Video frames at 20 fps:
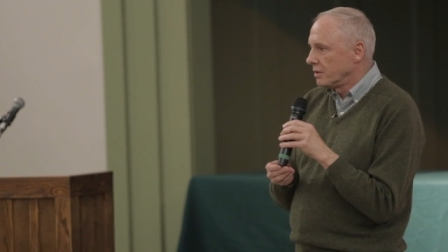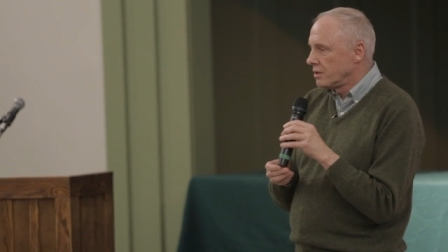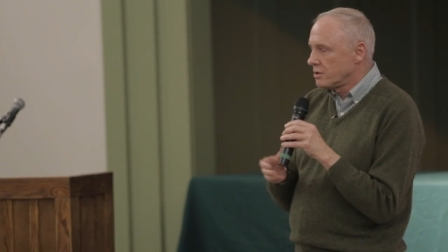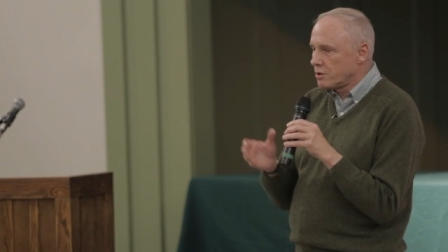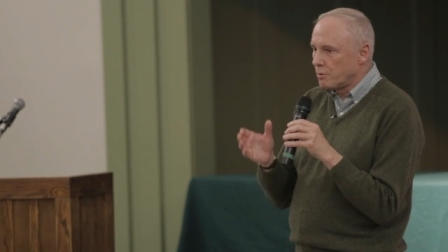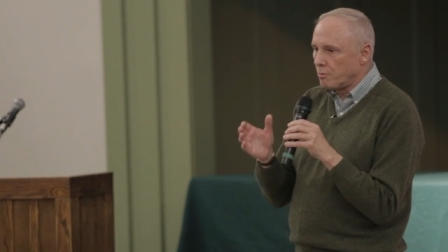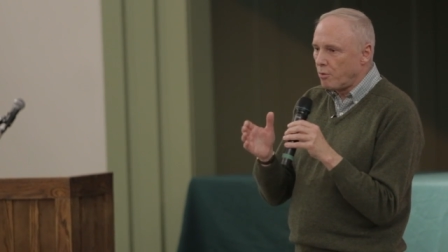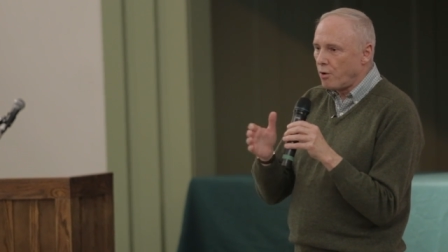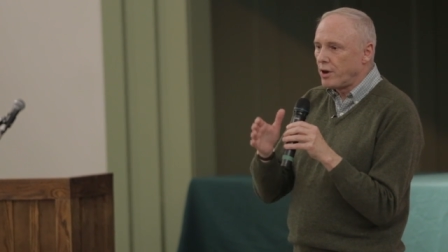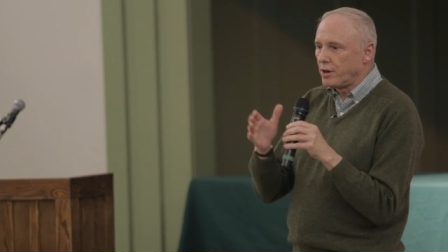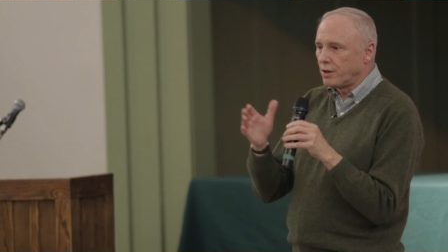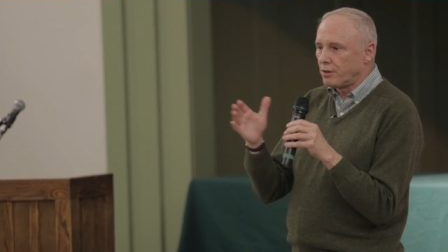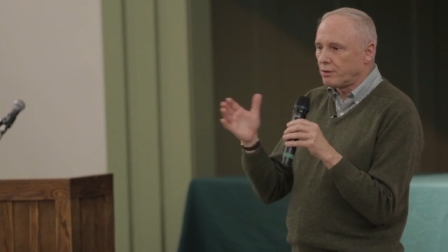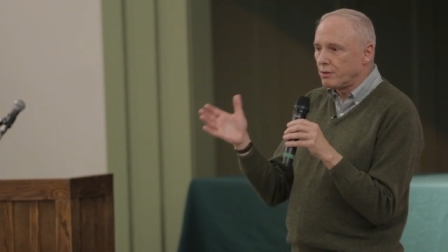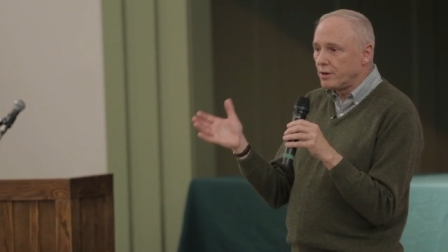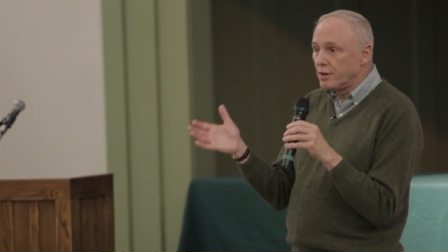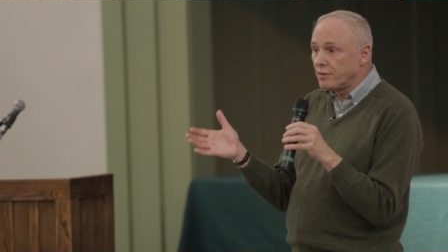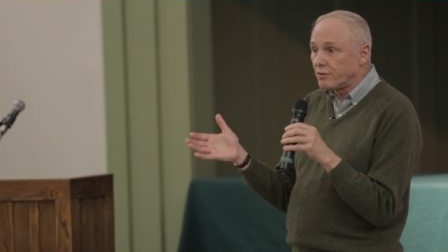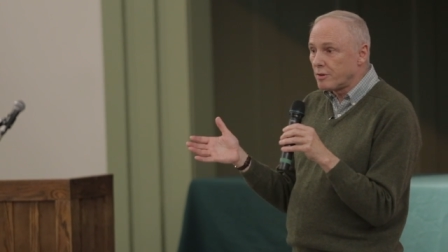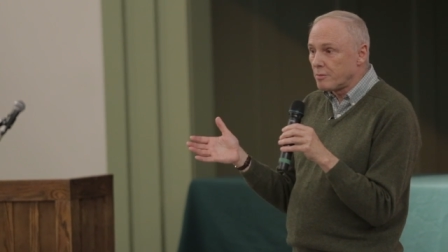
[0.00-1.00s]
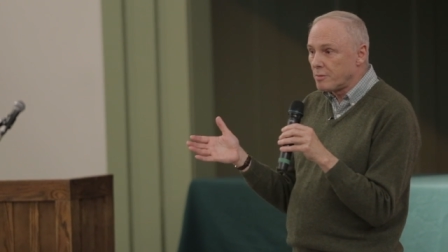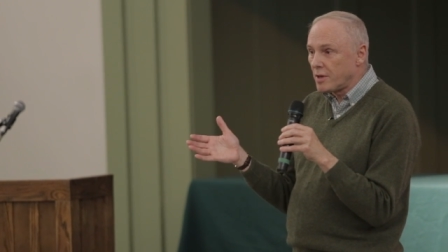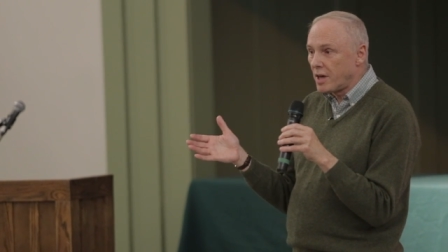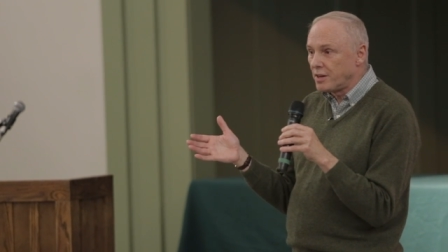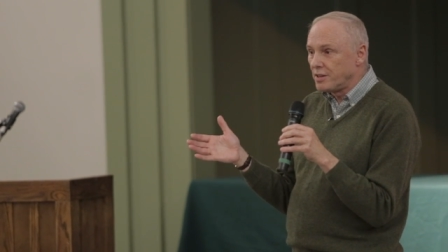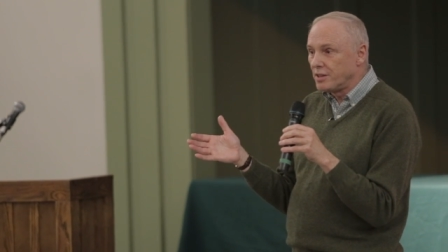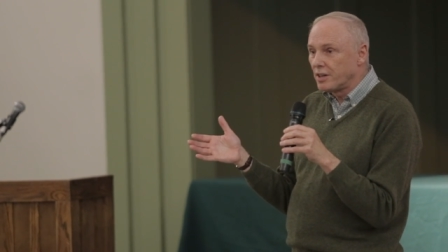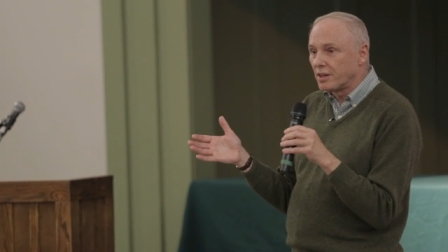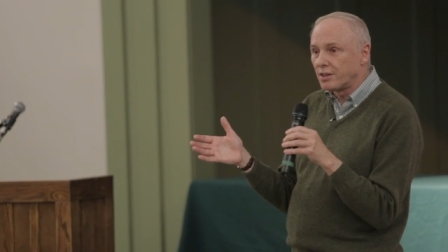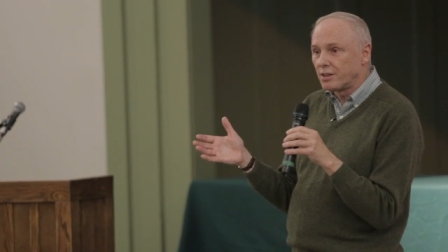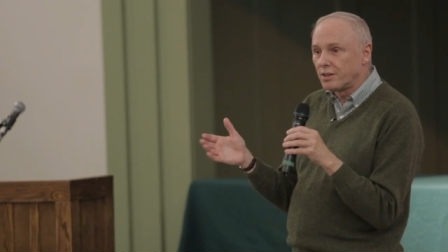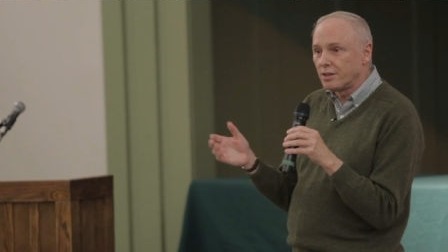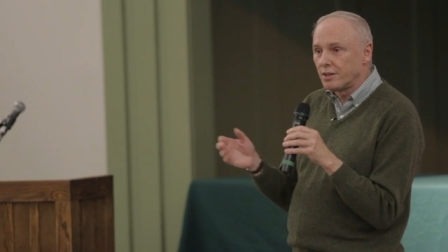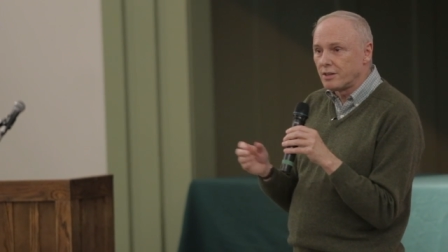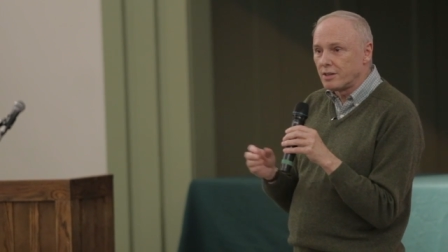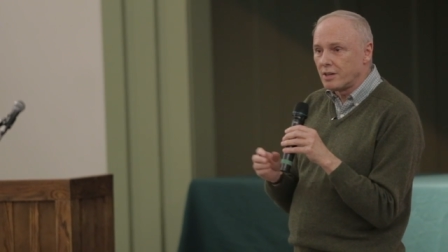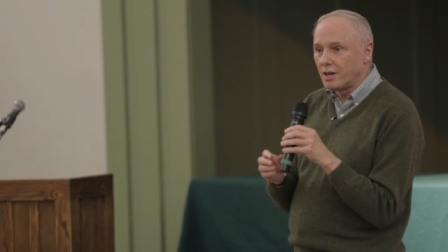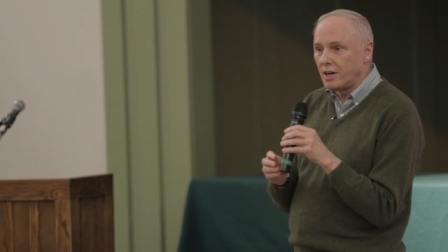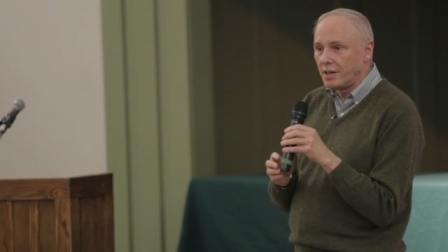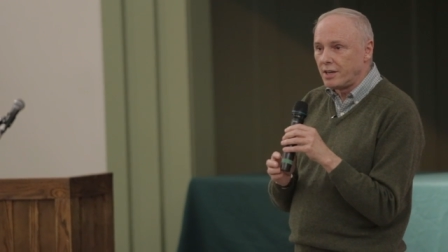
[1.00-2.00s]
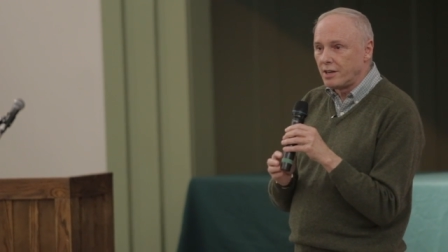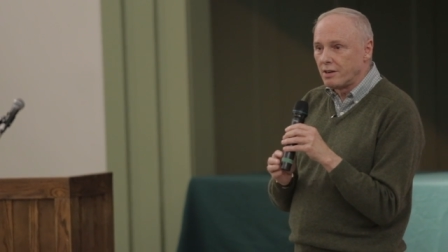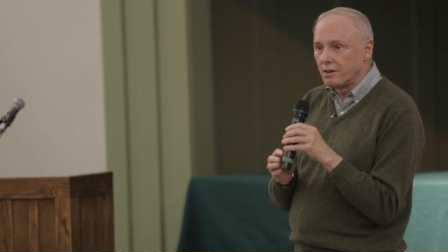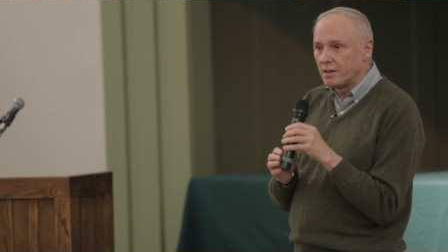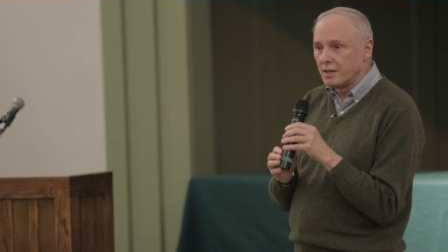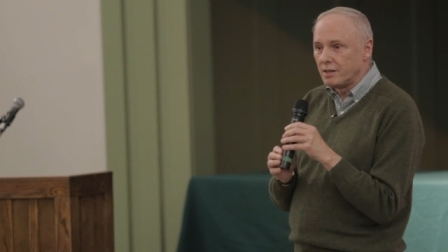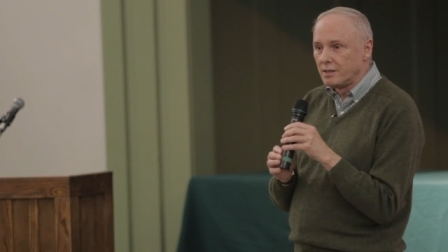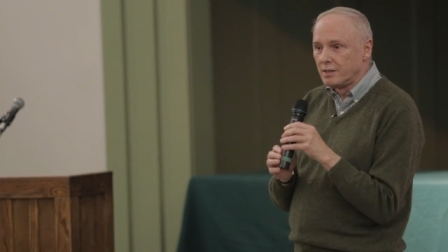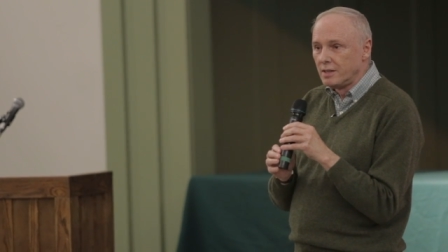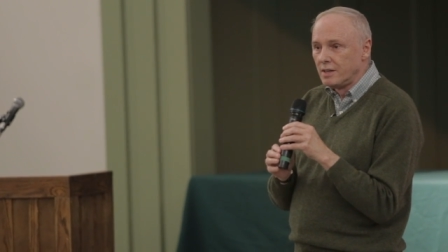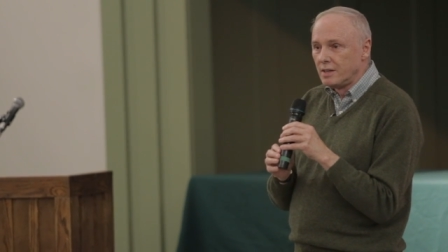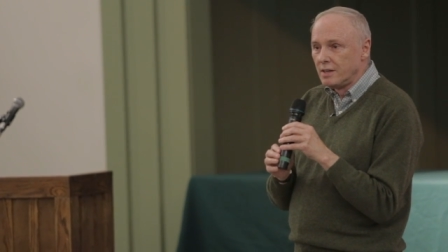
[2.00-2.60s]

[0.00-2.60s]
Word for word: So point three from that young Kurt Hahn era